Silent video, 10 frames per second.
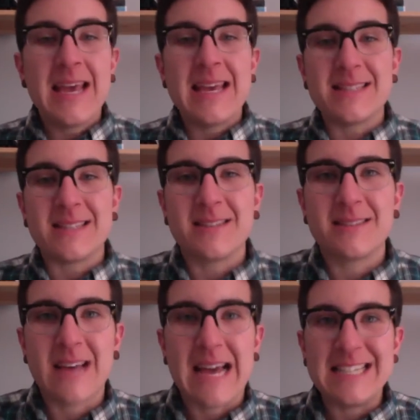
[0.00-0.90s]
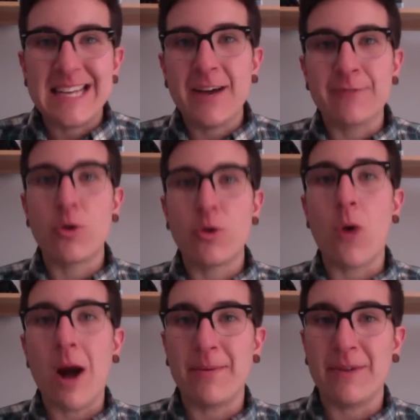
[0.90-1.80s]
is this idea of
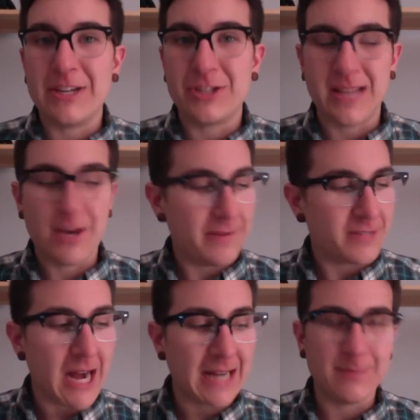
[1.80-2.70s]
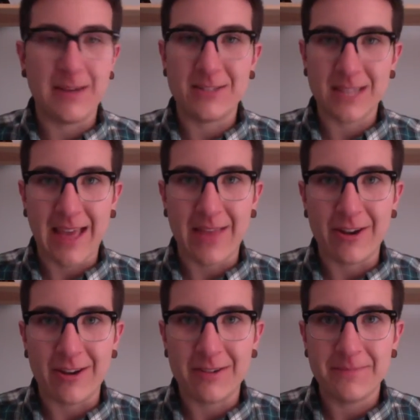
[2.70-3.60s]
cooperation that we've talked about
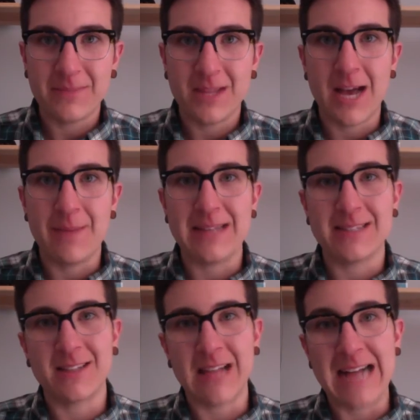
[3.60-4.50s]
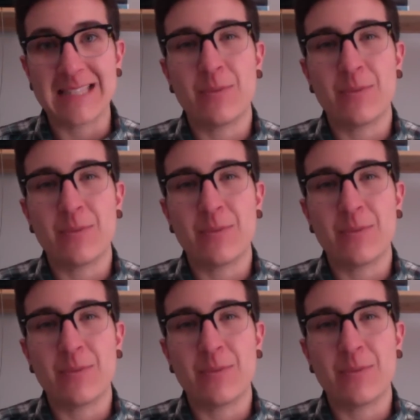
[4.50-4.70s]
together as a class.